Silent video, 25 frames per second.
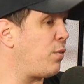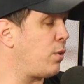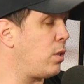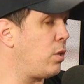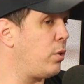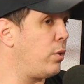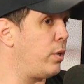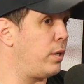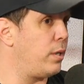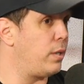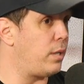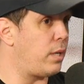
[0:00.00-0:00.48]

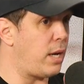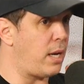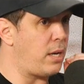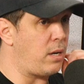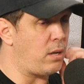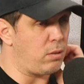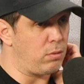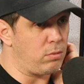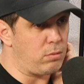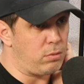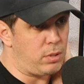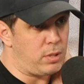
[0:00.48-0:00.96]
included, I
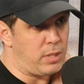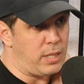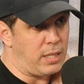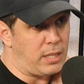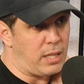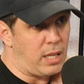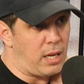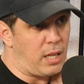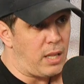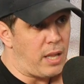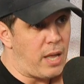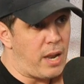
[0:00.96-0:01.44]
don't think
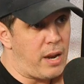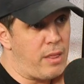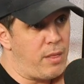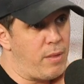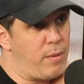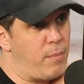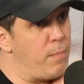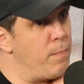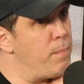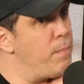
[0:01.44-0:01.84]
that a lot of